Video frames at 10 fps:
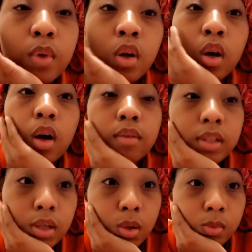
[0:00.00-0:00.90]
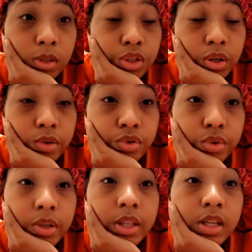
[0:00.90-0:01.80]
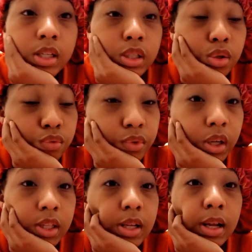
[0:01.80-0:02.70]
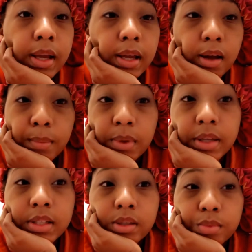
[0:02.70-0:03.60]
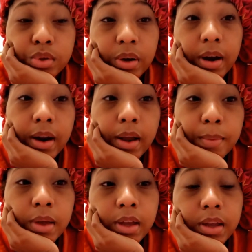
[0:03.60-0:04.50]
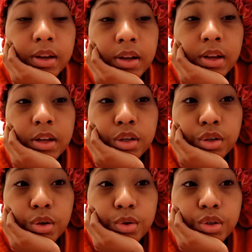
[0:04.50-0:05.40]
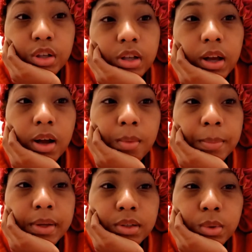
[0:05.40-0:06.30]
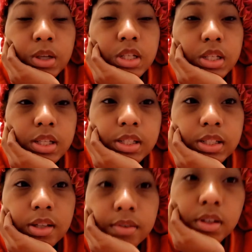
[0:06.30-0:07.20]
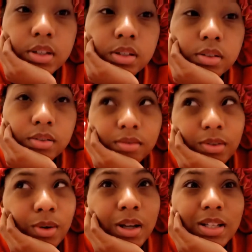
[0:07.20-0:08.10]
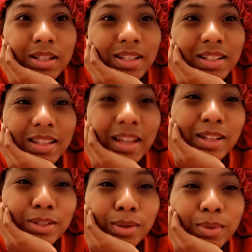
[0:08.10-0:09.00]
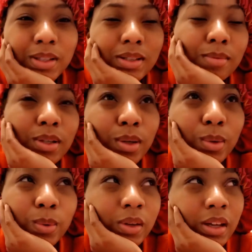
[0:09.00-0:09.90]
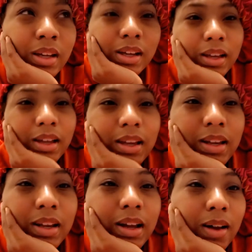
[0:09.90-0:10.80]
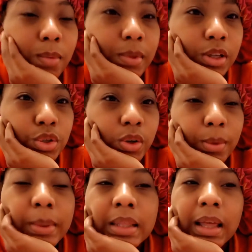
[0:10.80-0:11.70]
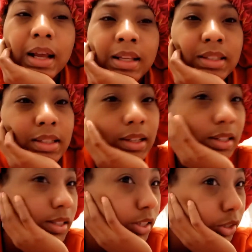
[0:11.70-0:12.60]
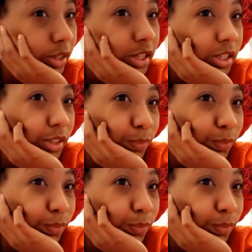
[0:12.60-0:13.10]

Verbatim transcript: i really hope that y'all enjoy this don't forget to like comment and subscribe and you know you can comment questions and stuff that questions and things you want to see me do and i'll make sure to put that into consideration